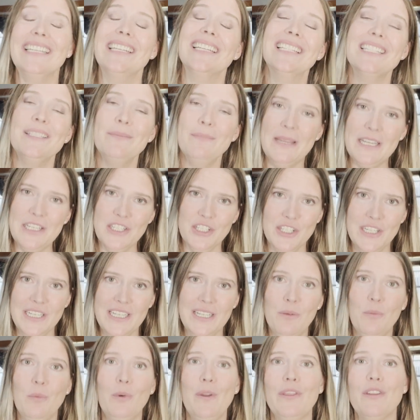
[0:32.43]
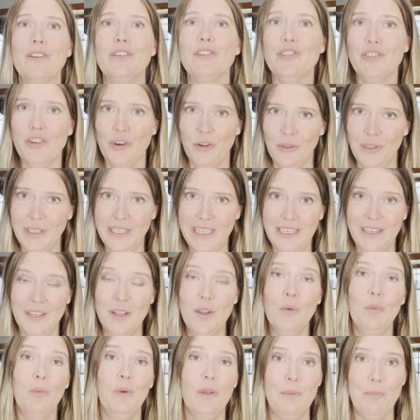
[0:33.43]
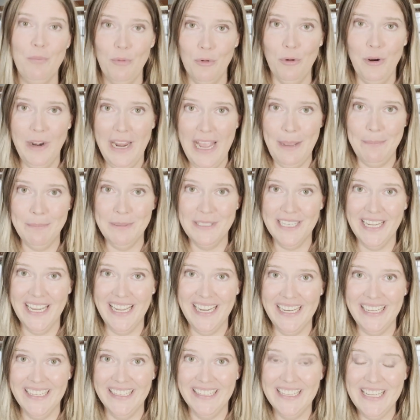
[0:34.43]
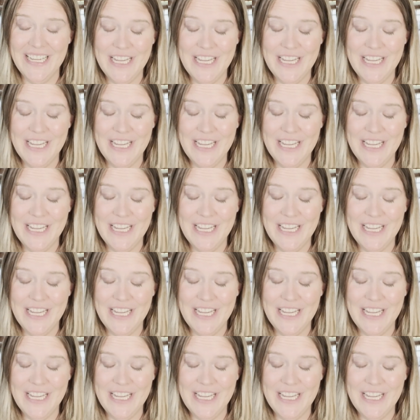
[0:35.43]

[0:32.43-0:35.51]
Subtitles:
especially when they're struggling with poor appetite.